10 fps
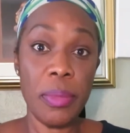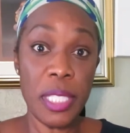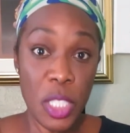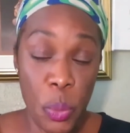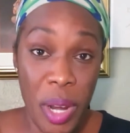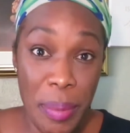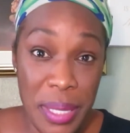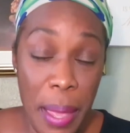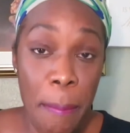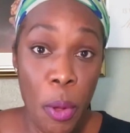Listen to what I'm
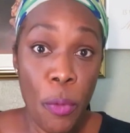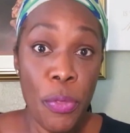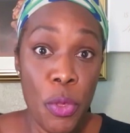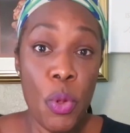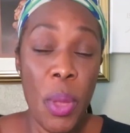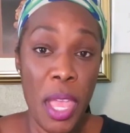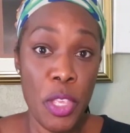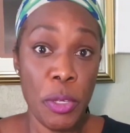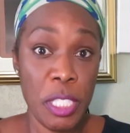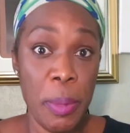saying, both you
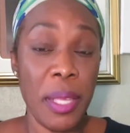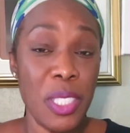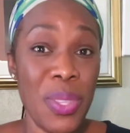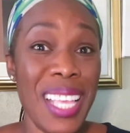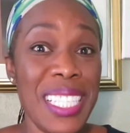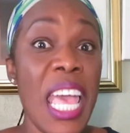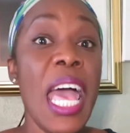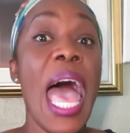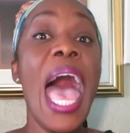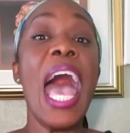and your spouse. So that's
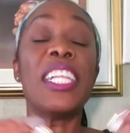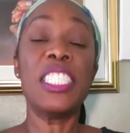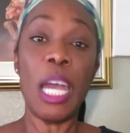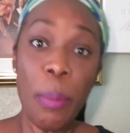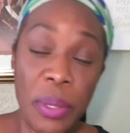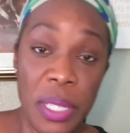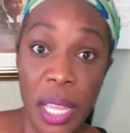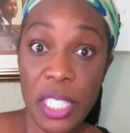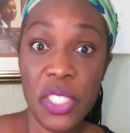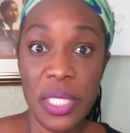double
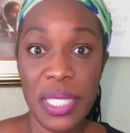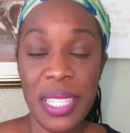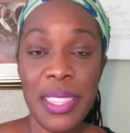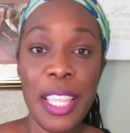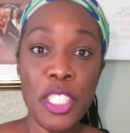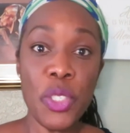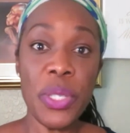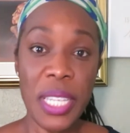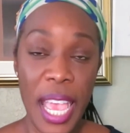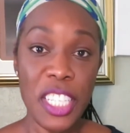deductions that you
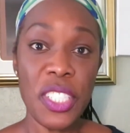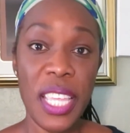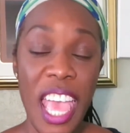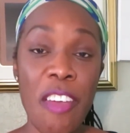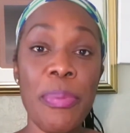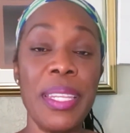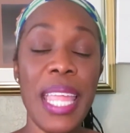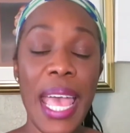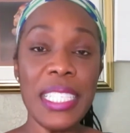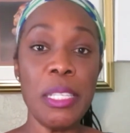can actually have, but it
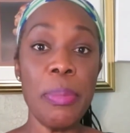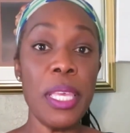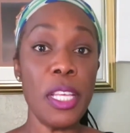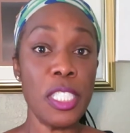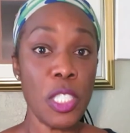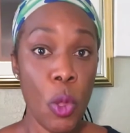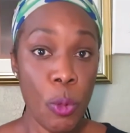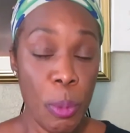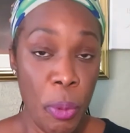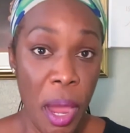has to be a
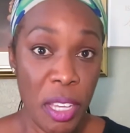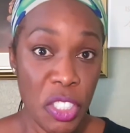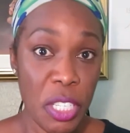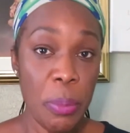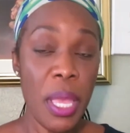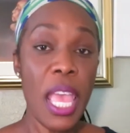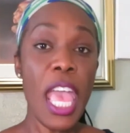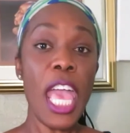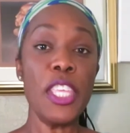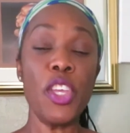sole proprietorship,
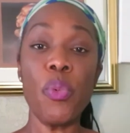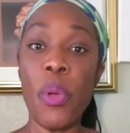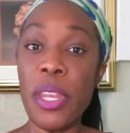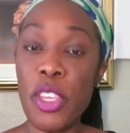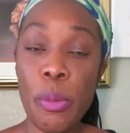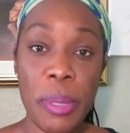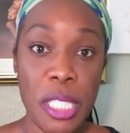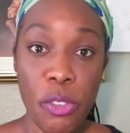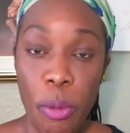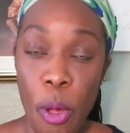and you're running your
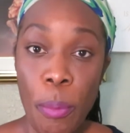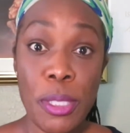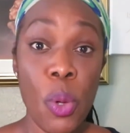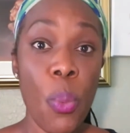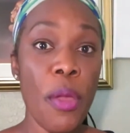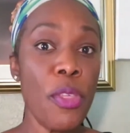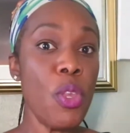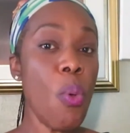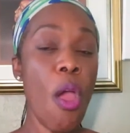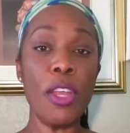business from home. So whether
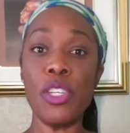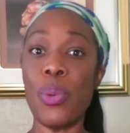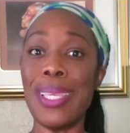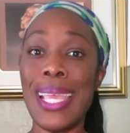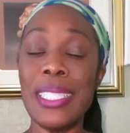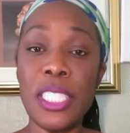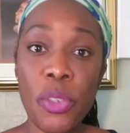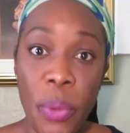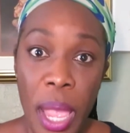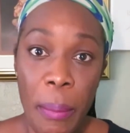you are doing
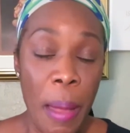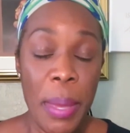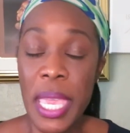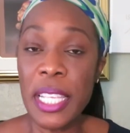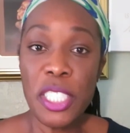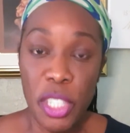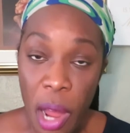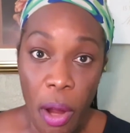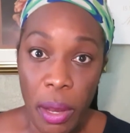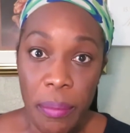
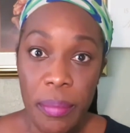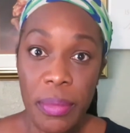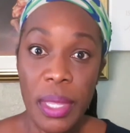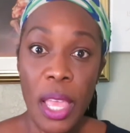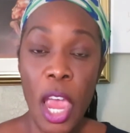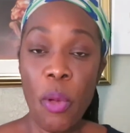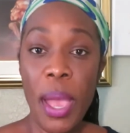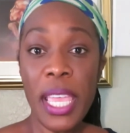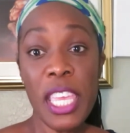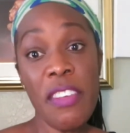Instacart, all
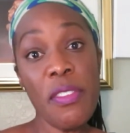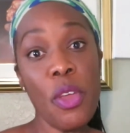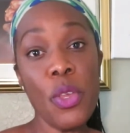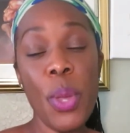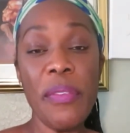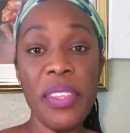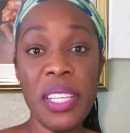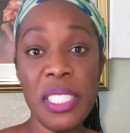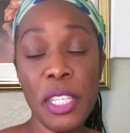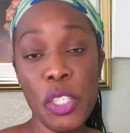right, even though you have to
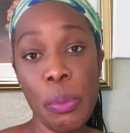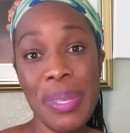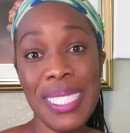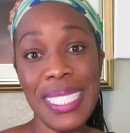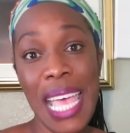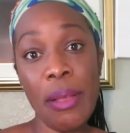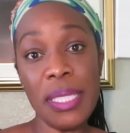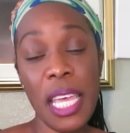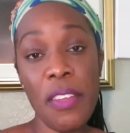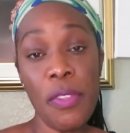conduct your business
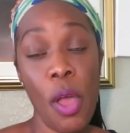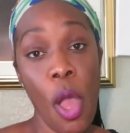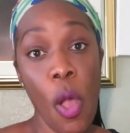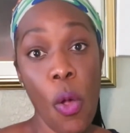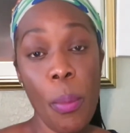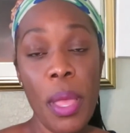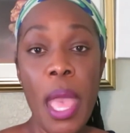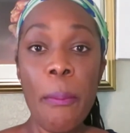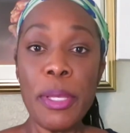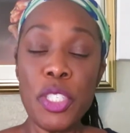outside of the home,
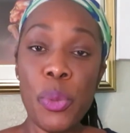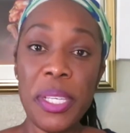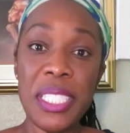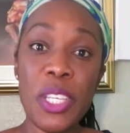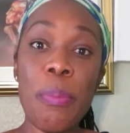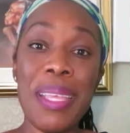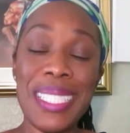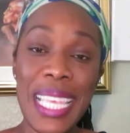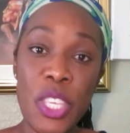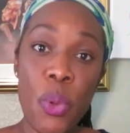but you are still
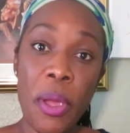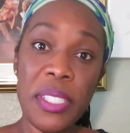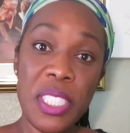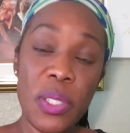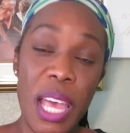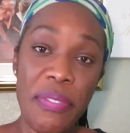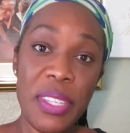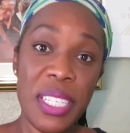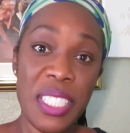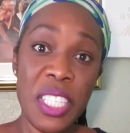have
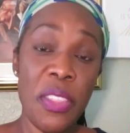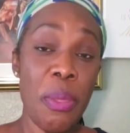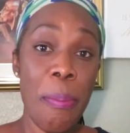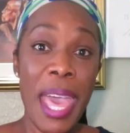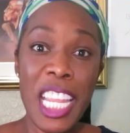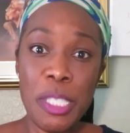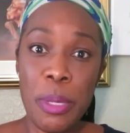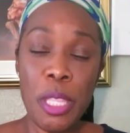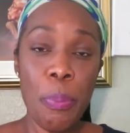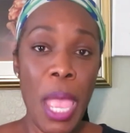to conduct the
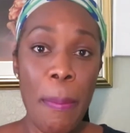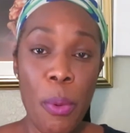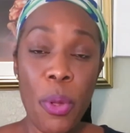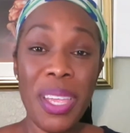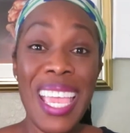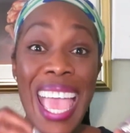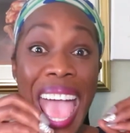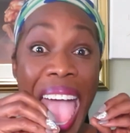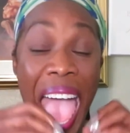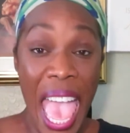management, the paperwork
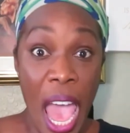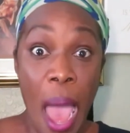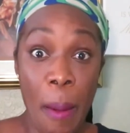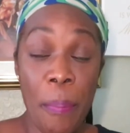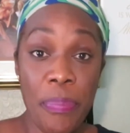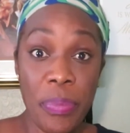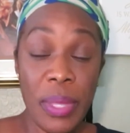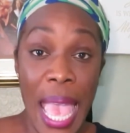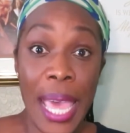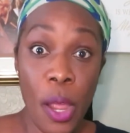
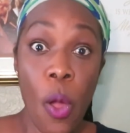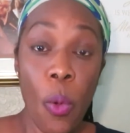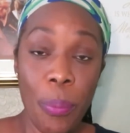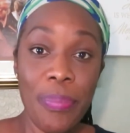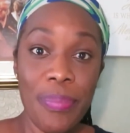at home.